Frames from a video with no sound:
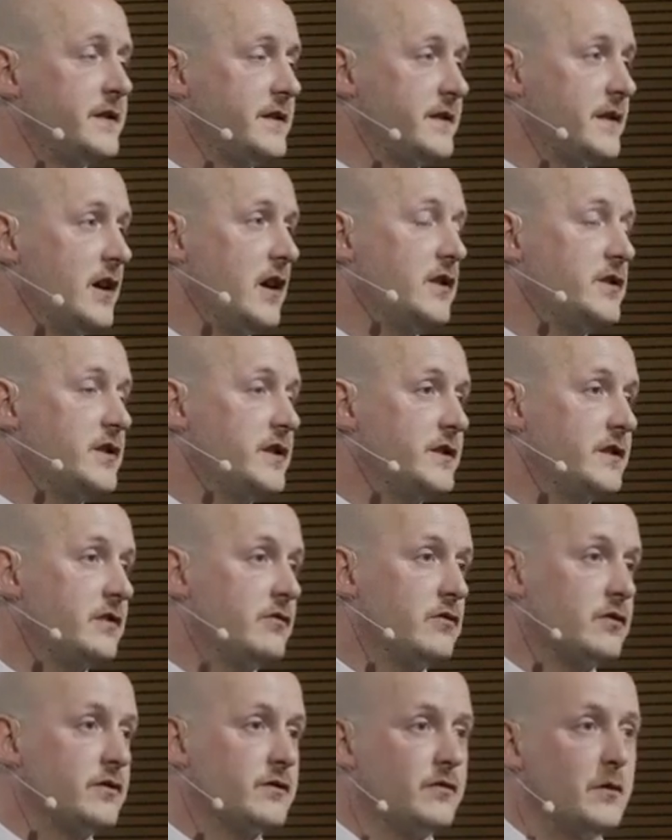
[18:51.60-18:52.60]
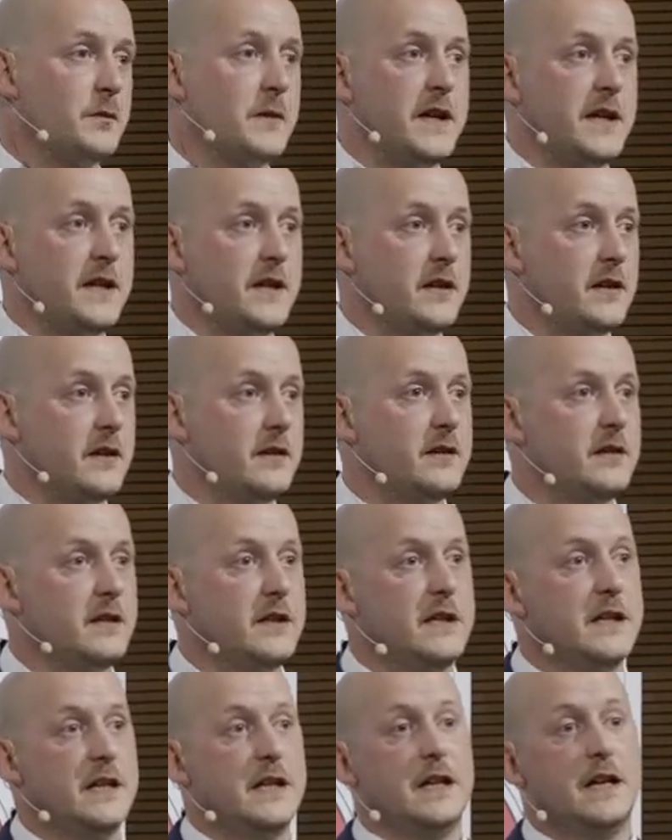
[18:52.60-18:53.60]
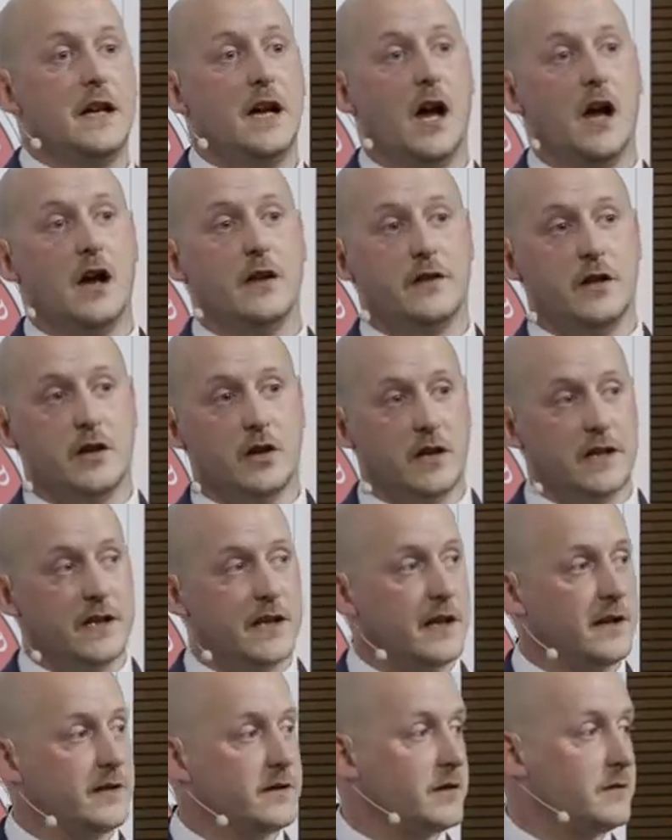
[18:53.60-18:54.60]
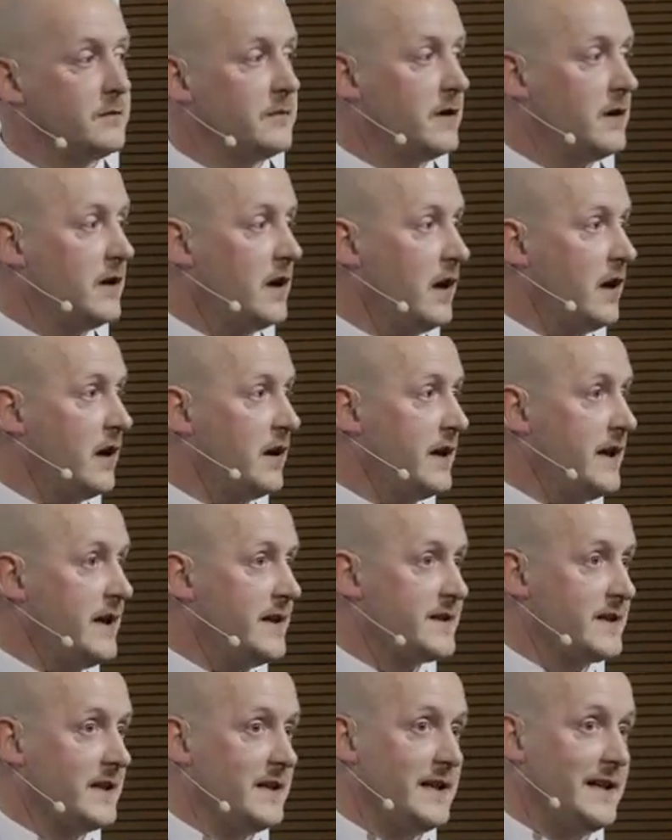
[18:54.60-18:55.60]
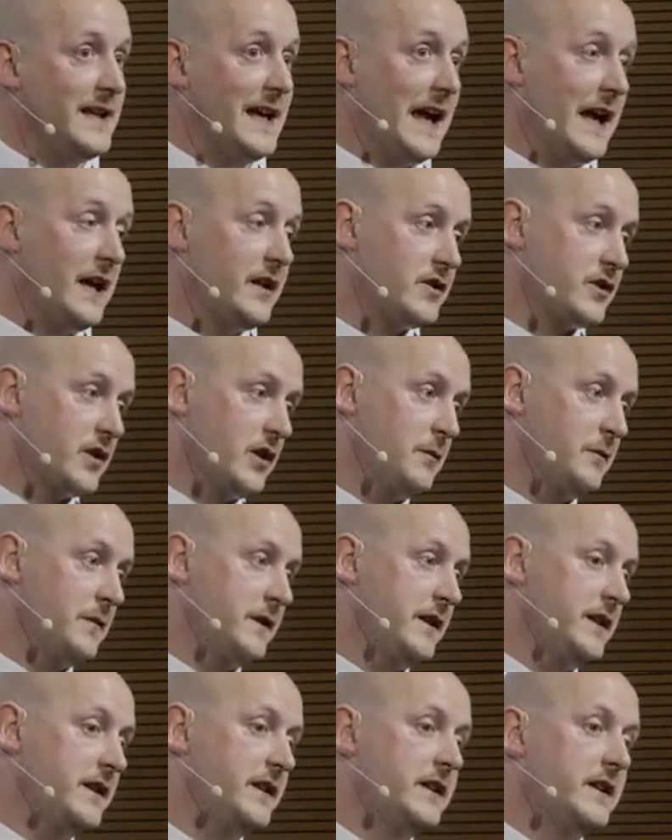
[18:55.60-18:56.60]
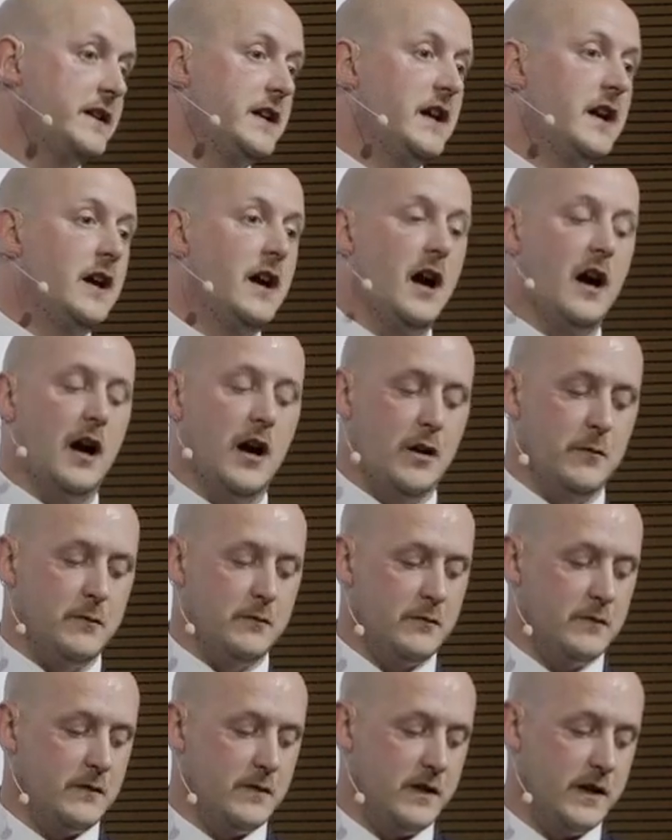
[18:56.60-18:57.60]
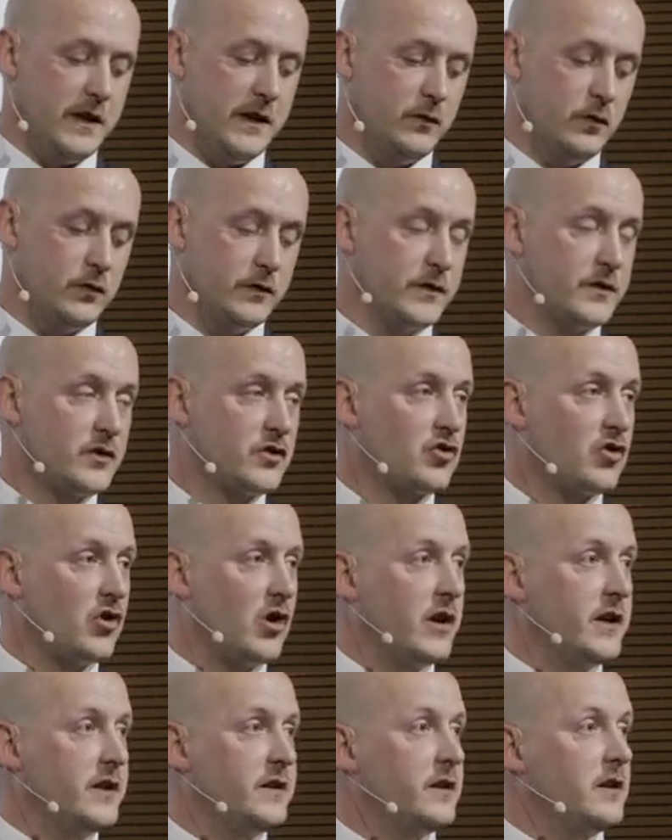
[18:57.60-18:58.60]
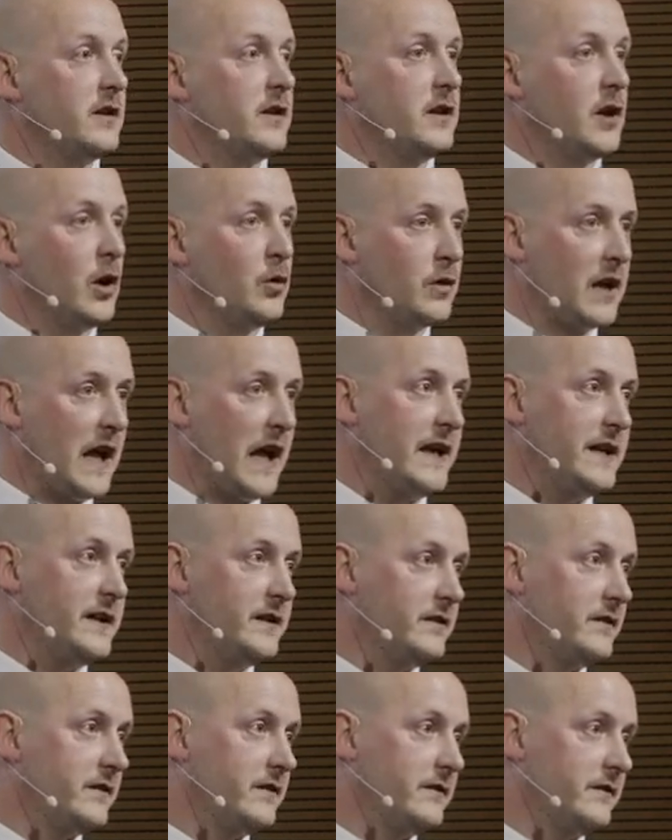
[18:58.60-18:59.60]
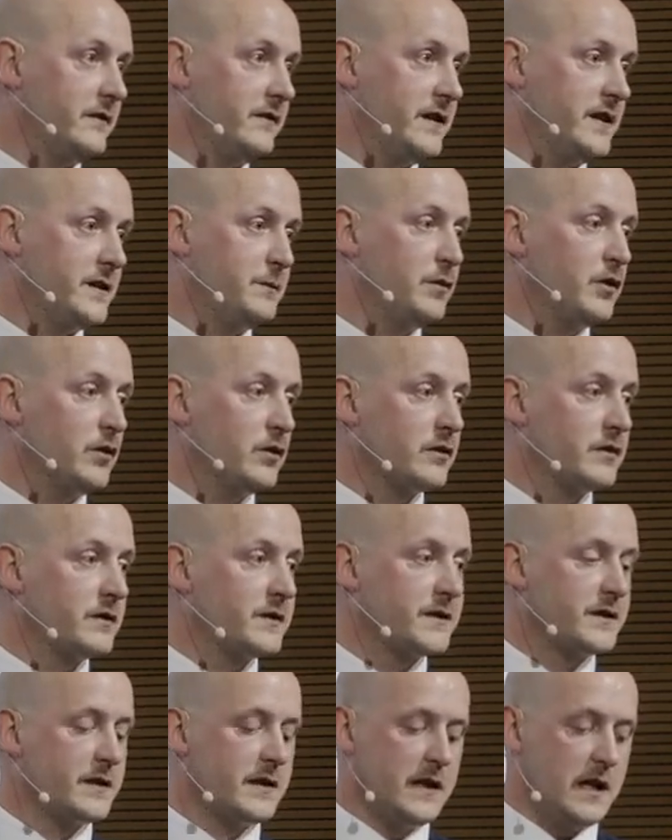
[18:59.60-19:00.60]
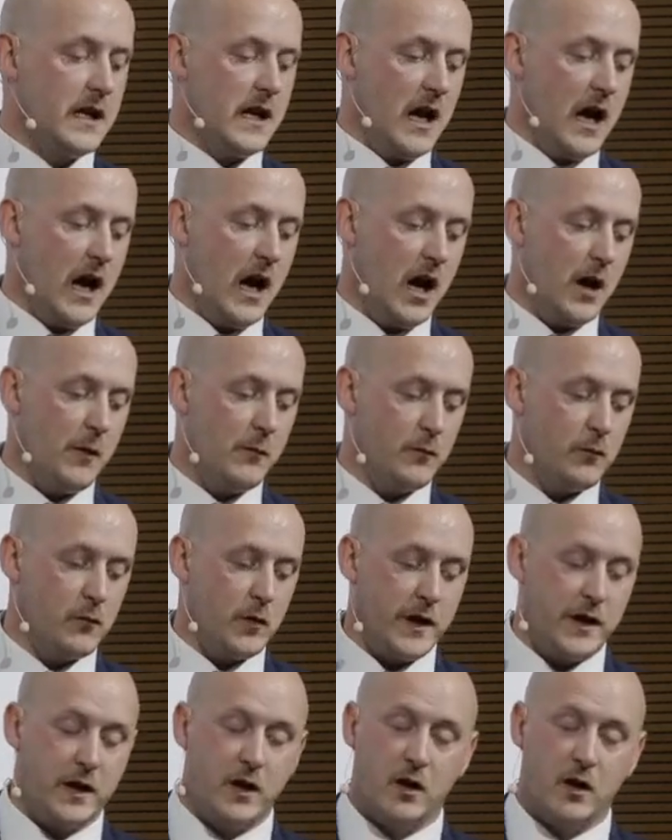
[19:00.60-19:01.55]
searches across Romania, the United Kingdom, Italy and Germany, in order to try and locate these books. We